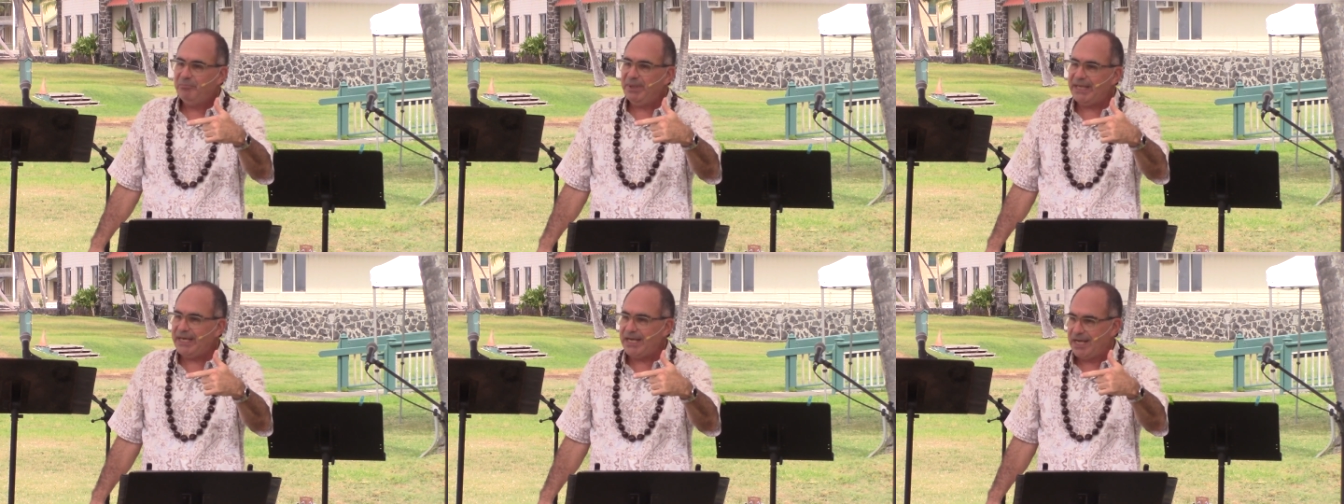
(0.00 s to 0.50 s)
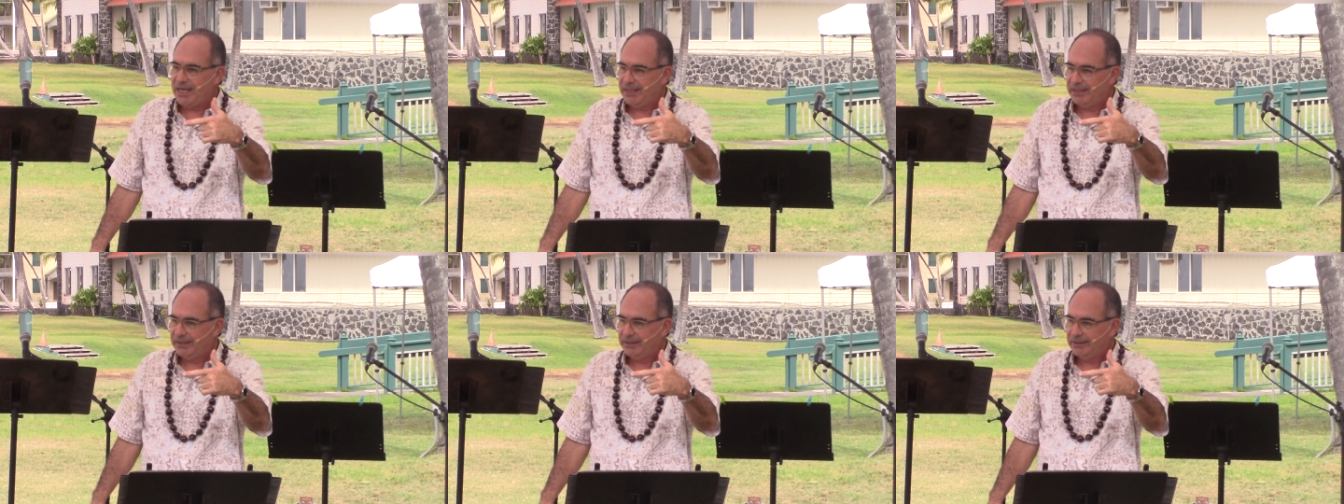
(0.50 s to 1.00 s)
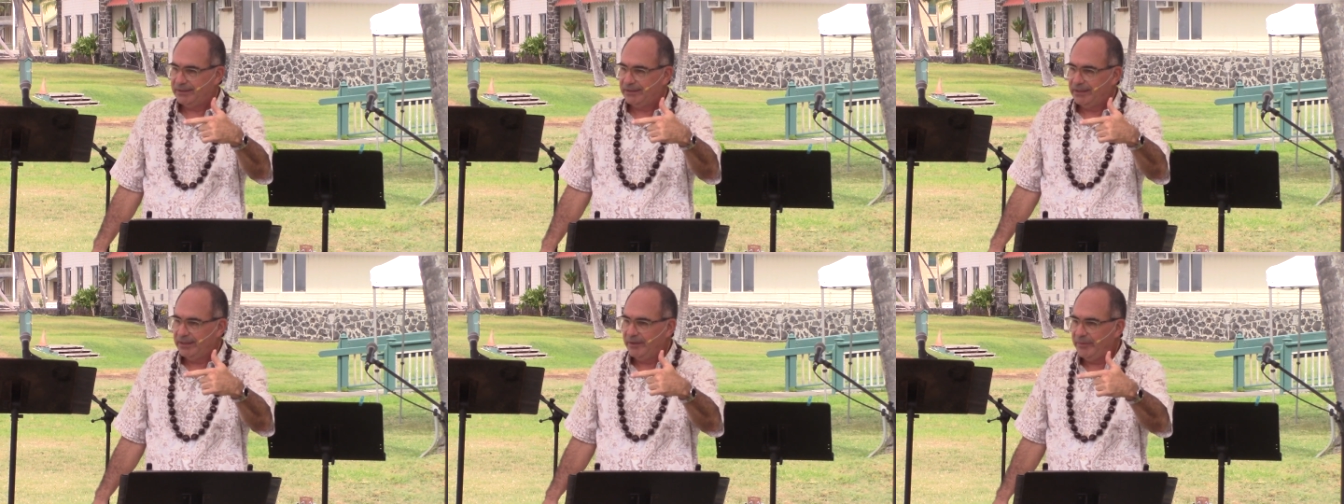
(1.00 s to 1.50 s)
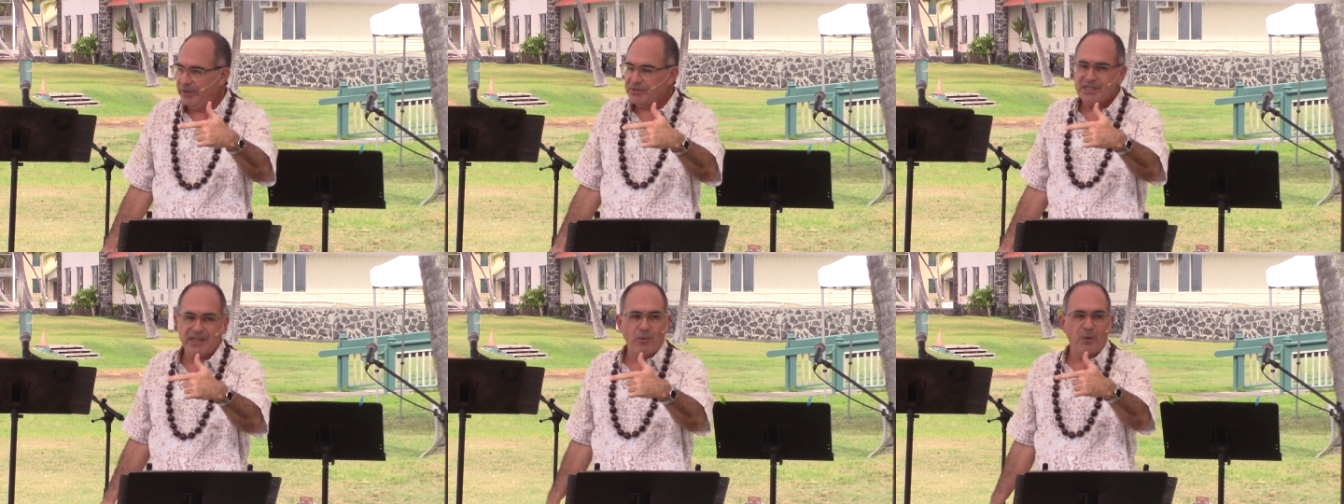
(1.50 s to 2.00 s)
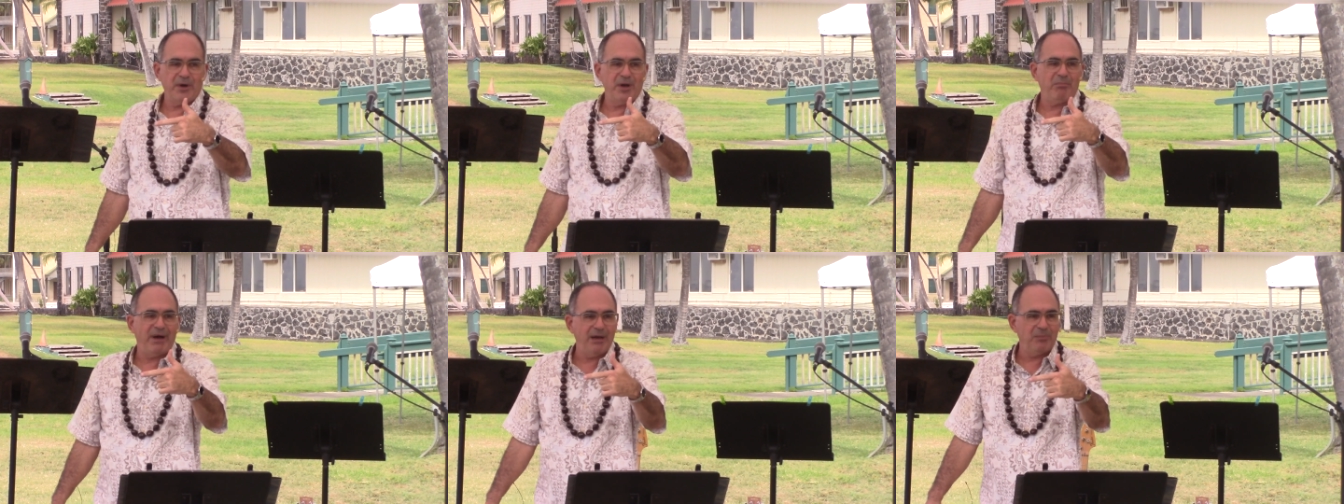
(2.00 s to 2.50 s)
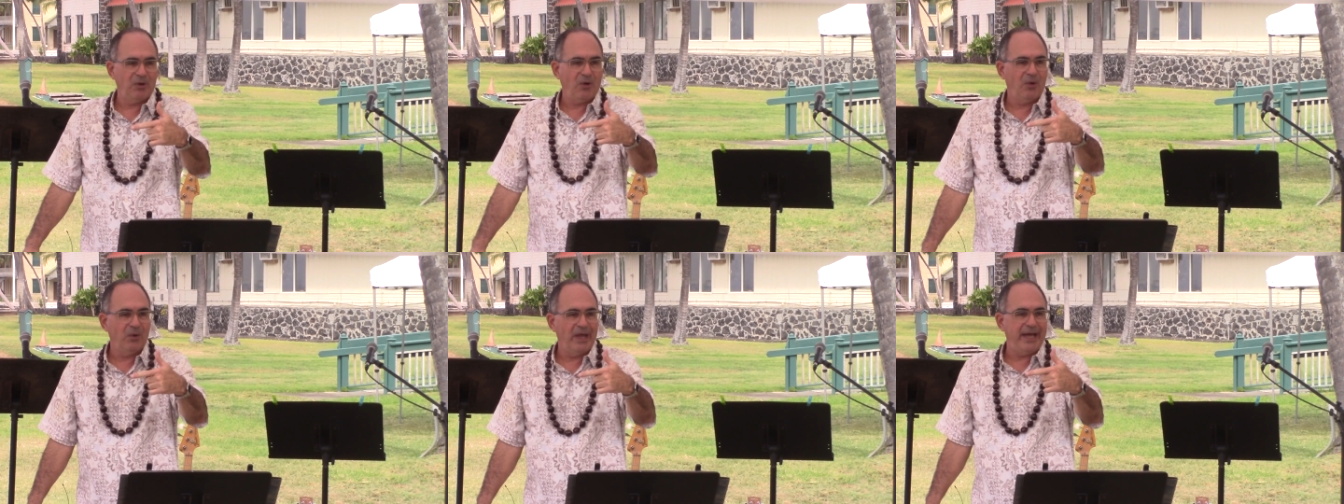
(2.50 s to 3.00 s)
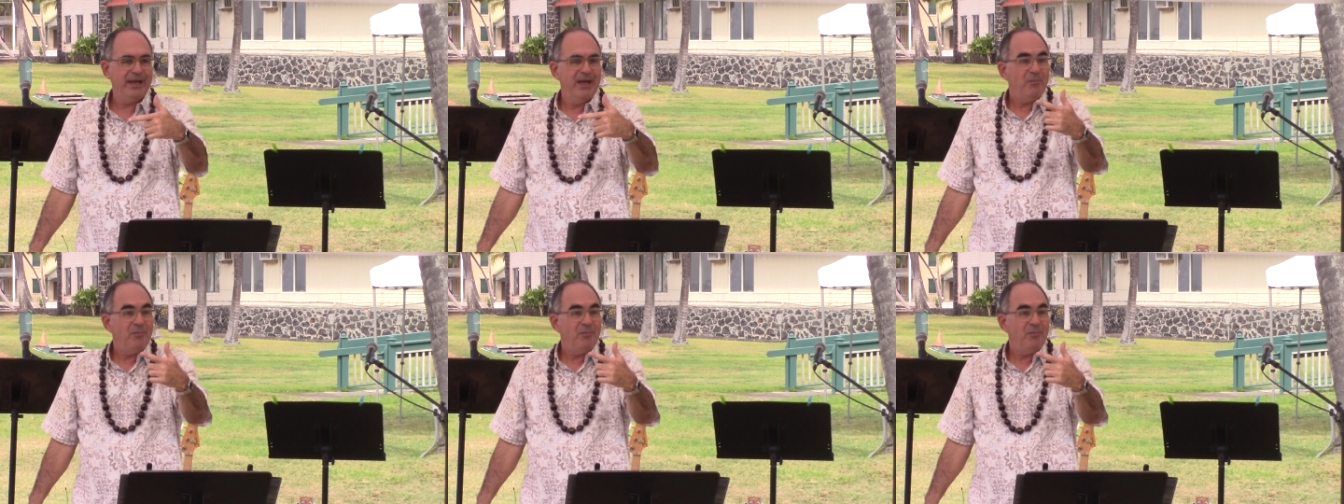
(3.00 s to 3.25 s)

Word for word: Pity. We don't see that word in the Bible a whole lot.